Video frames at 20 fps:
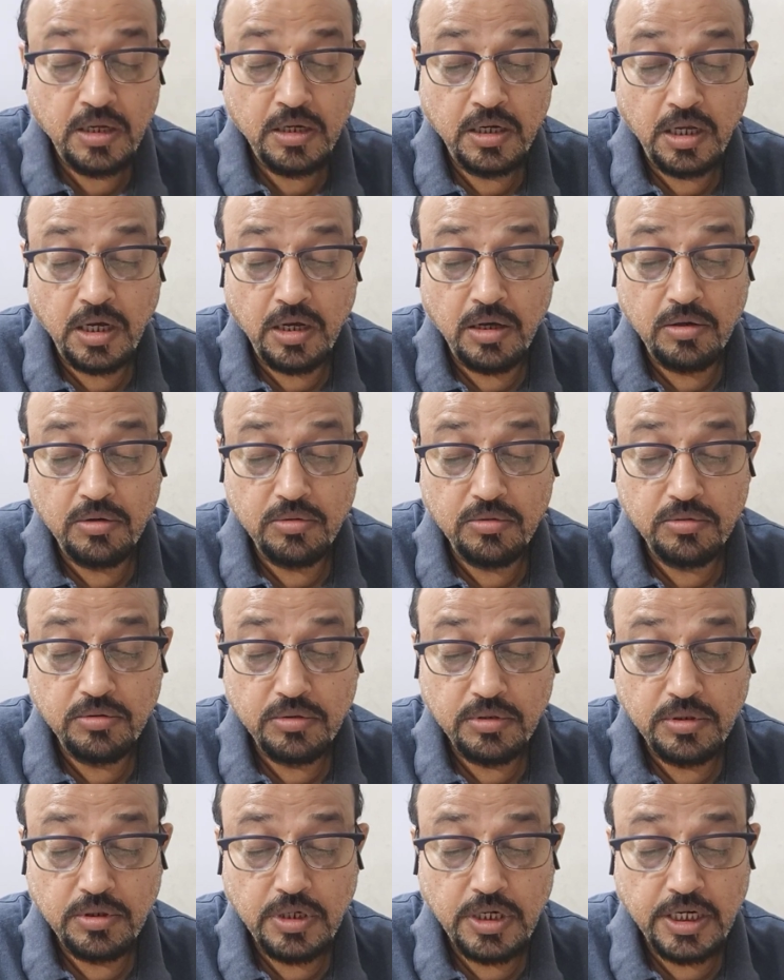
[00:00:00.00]
Now
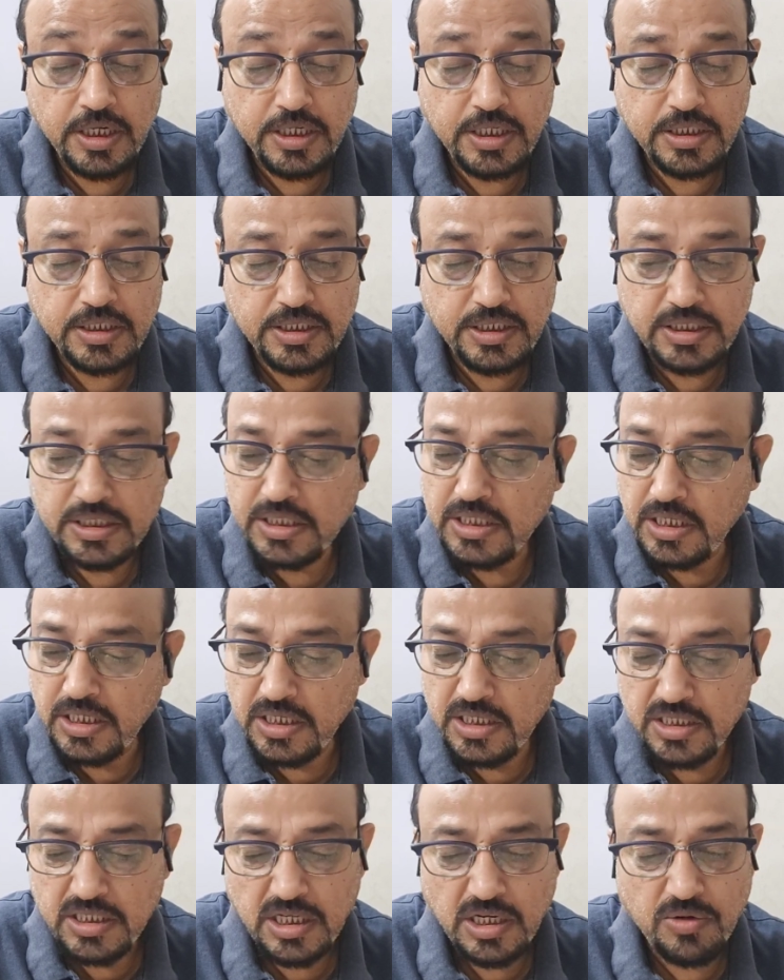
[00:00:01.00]
let us
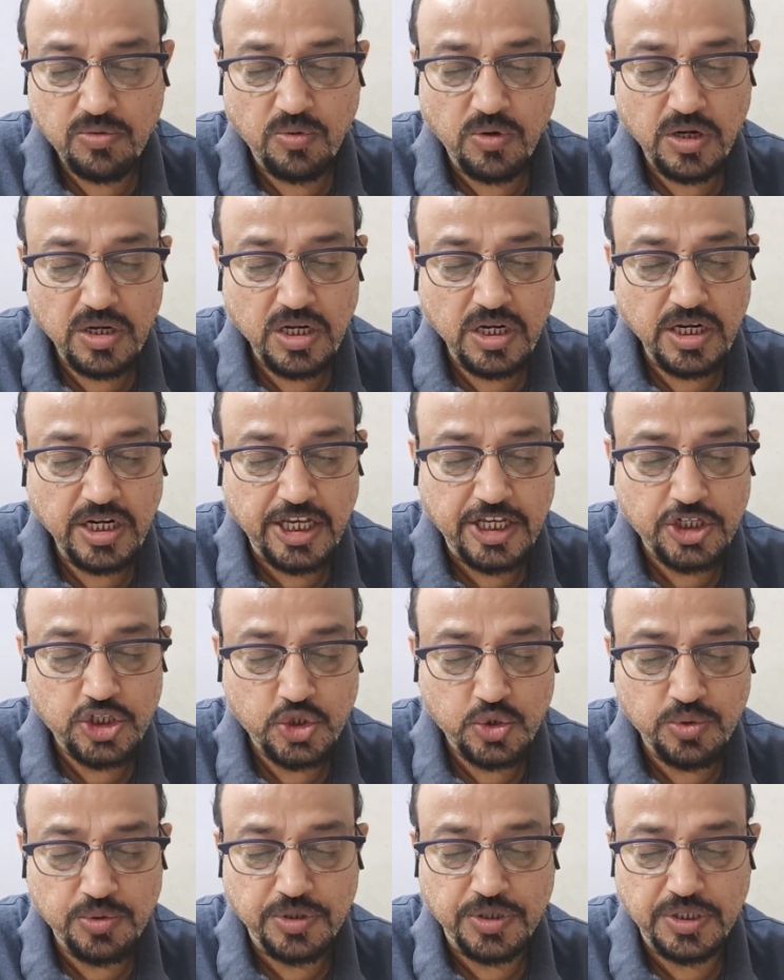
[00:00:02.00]
discuss that what are
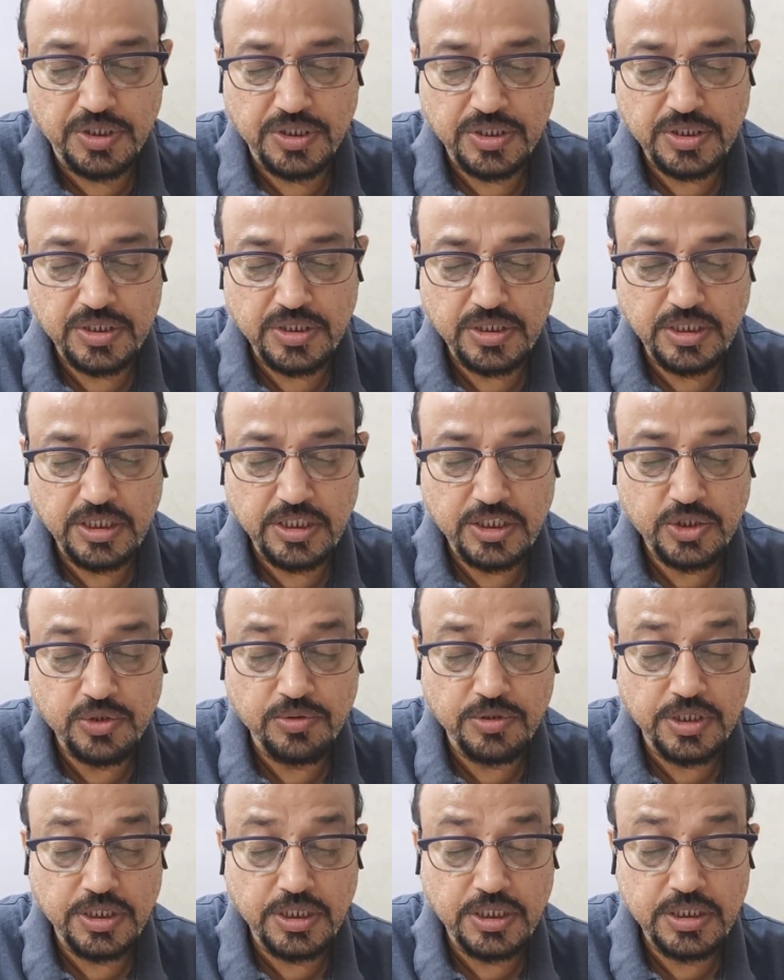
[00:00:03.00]
estuaries.
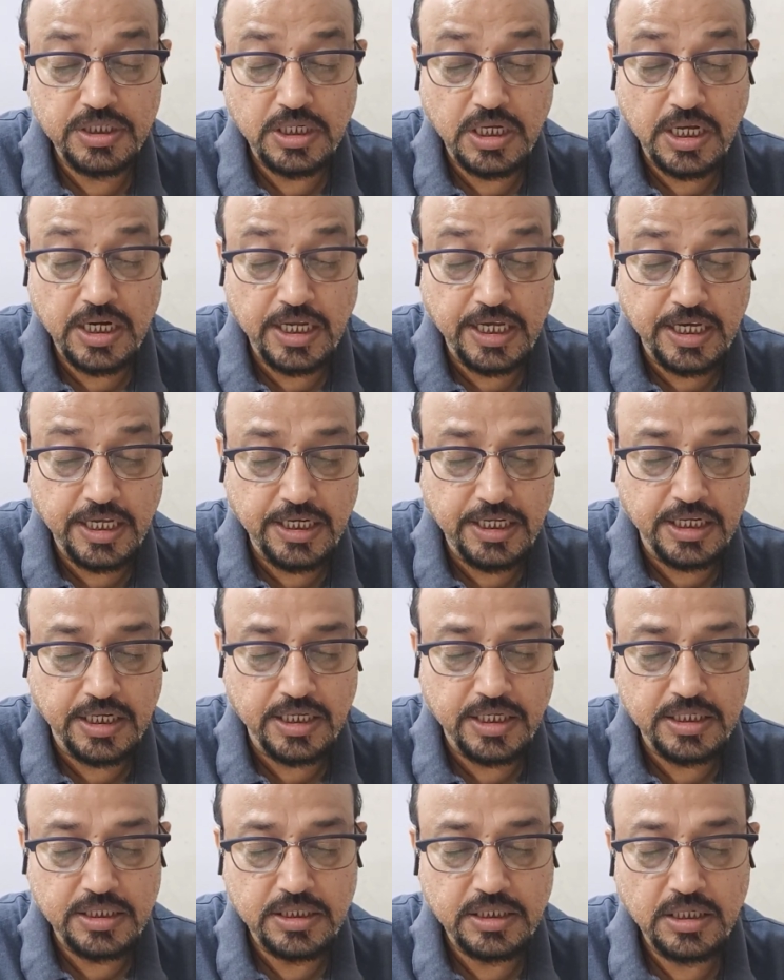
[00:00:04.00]
Estuaries are
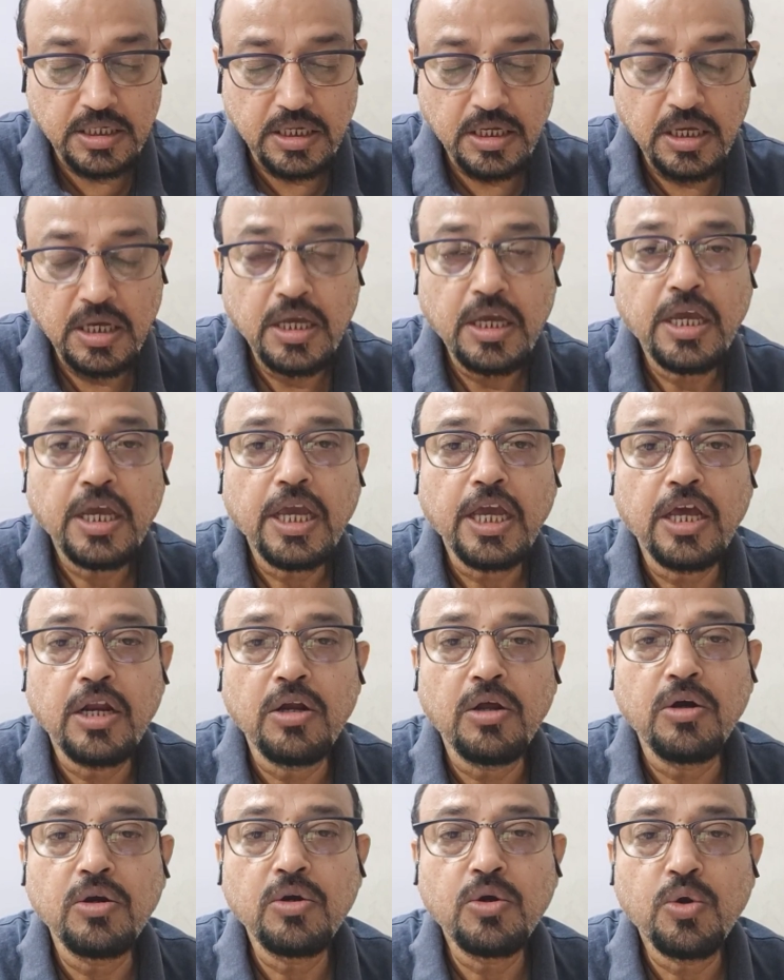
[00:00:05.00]
areas
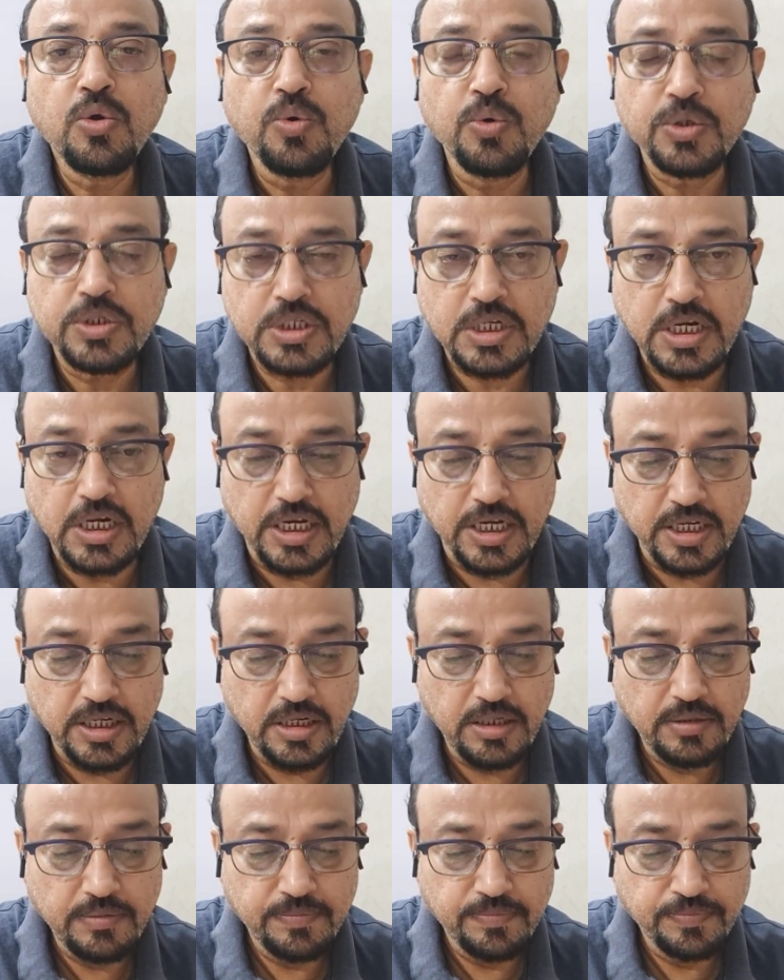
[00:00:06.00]
along
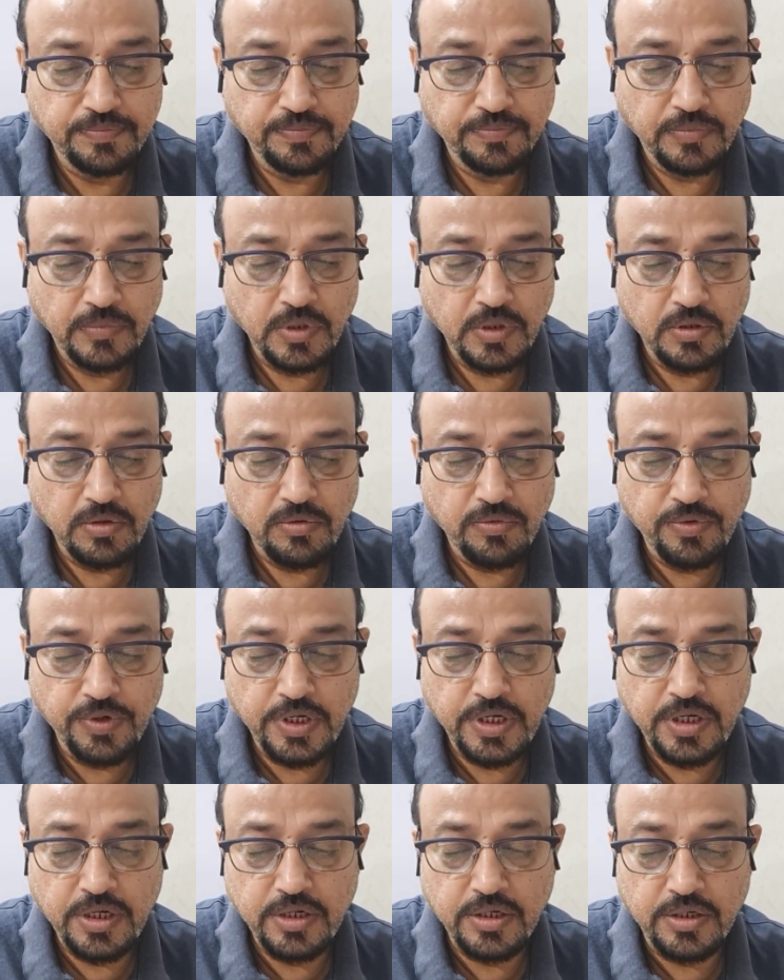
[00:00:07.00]
coastline
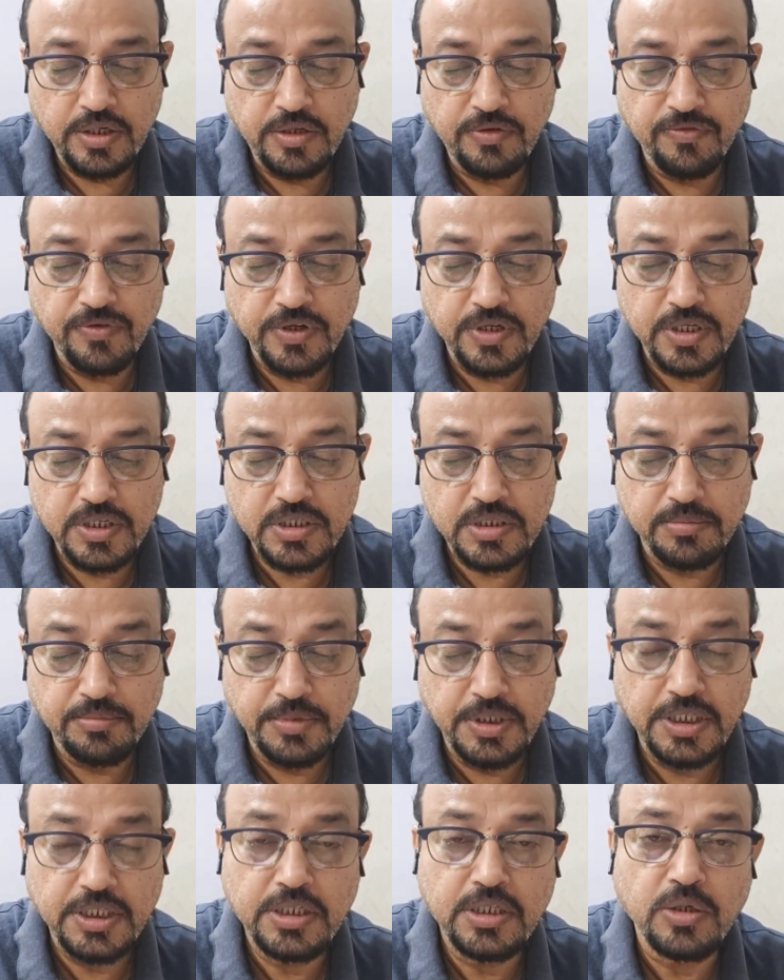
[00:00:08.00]
where rivers
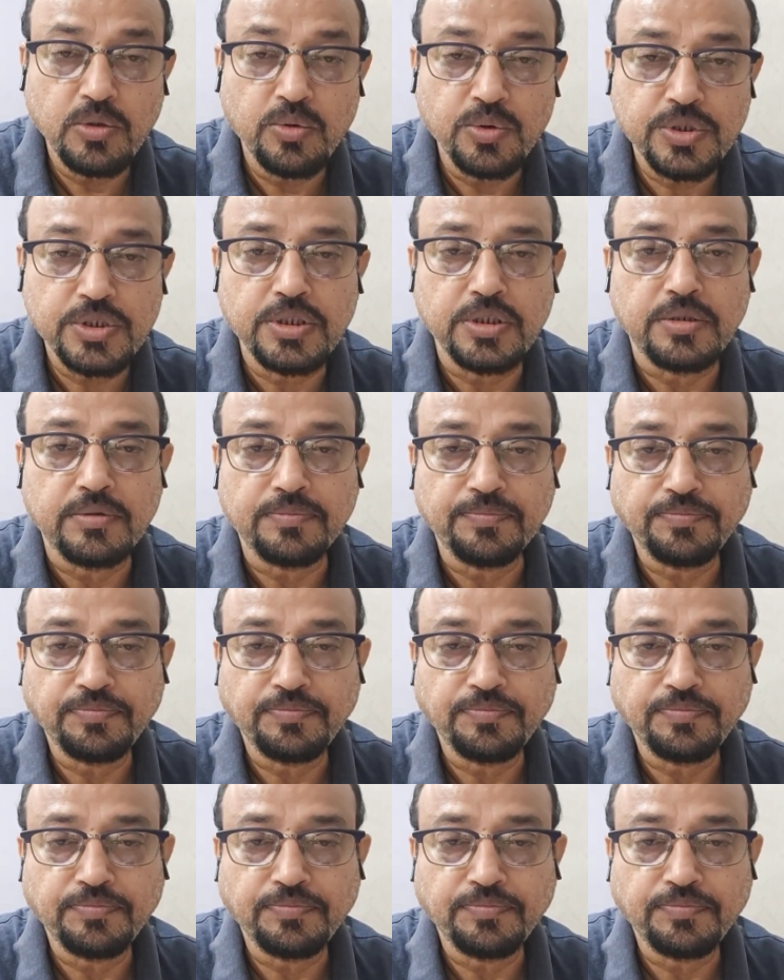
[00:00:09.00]
meet the ocean.